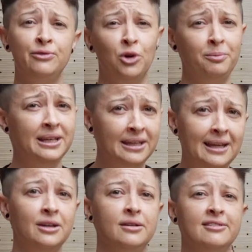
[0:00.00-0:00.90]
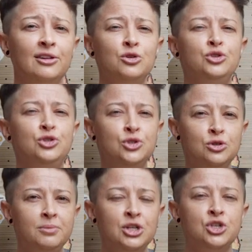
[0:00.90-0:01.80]
for beginners. So do
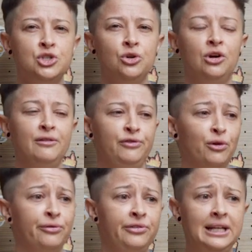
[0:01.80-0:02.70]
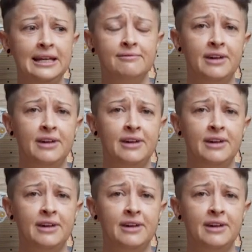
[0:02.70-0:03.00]
be sure if you're feeling